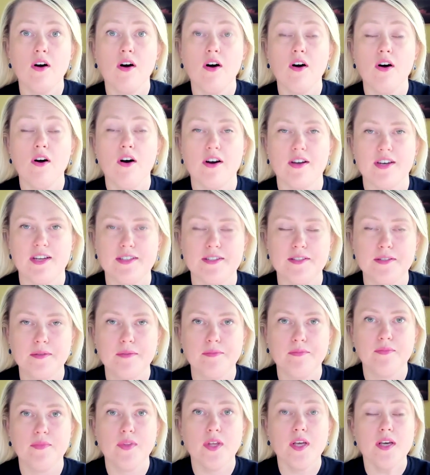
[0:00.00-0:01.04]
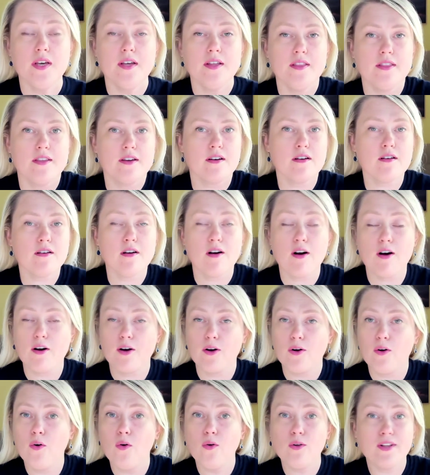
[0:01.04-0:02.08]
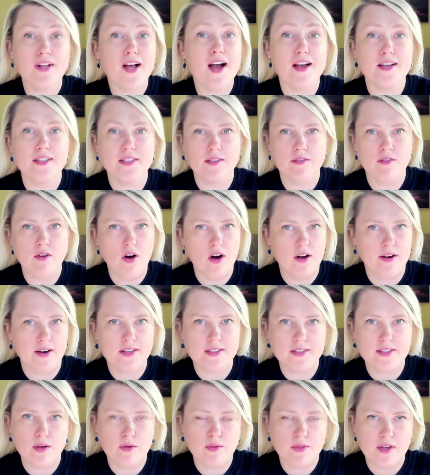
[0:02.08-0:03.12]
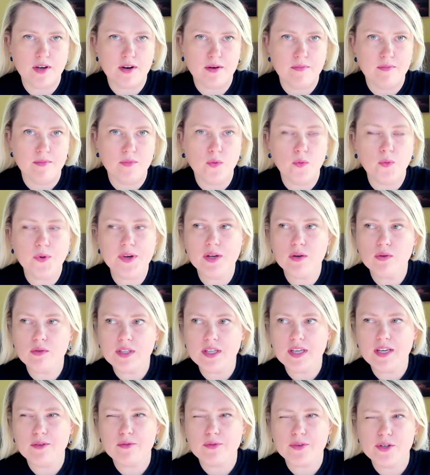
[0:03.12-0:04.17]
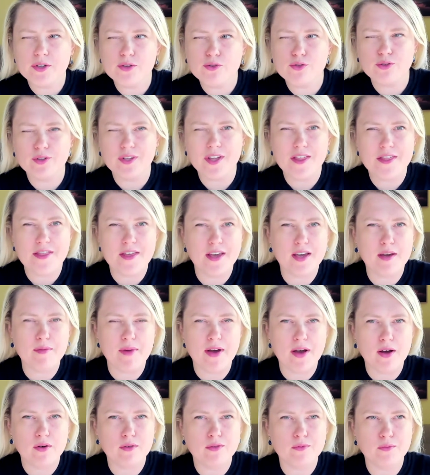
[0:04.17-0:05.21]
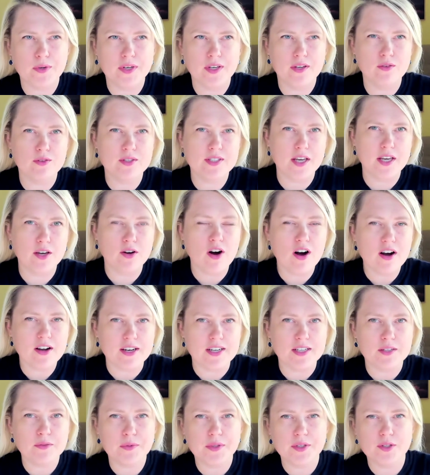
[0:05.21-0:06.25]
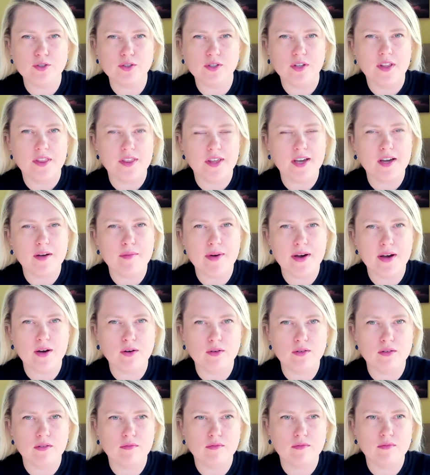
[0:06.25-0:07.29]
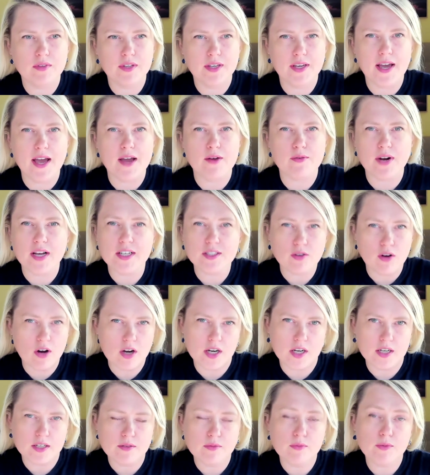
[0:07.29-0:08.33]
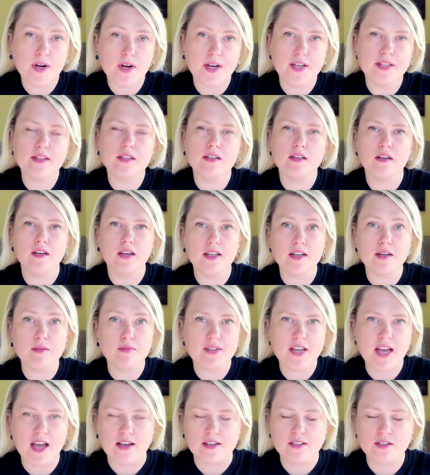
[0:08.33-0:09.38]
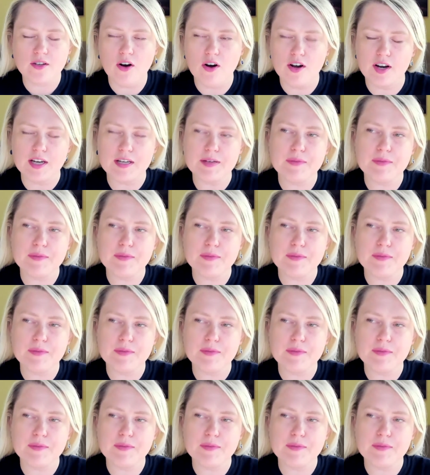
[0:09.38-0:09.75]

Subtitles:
Audits. There are all kinds of audits out there. We only usually think about, when you say audit, we usually think about the IRS audit, right? The income tax audit.